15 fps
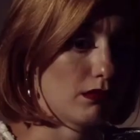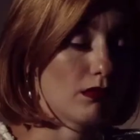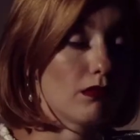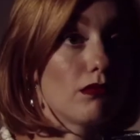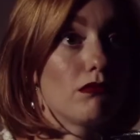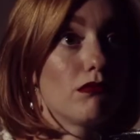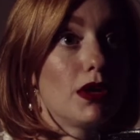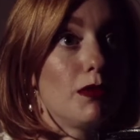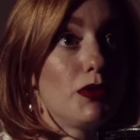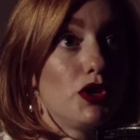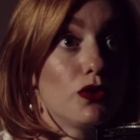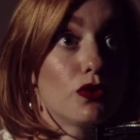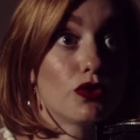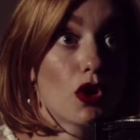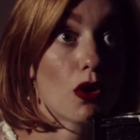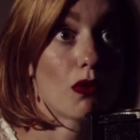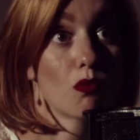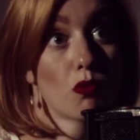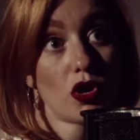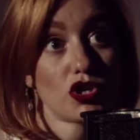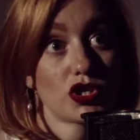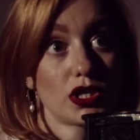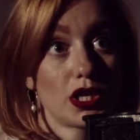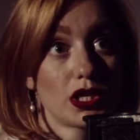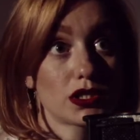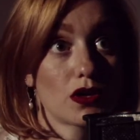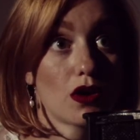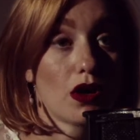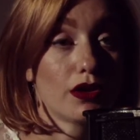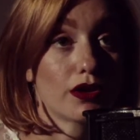no, we, we should get everyone
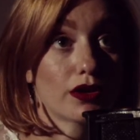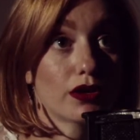for us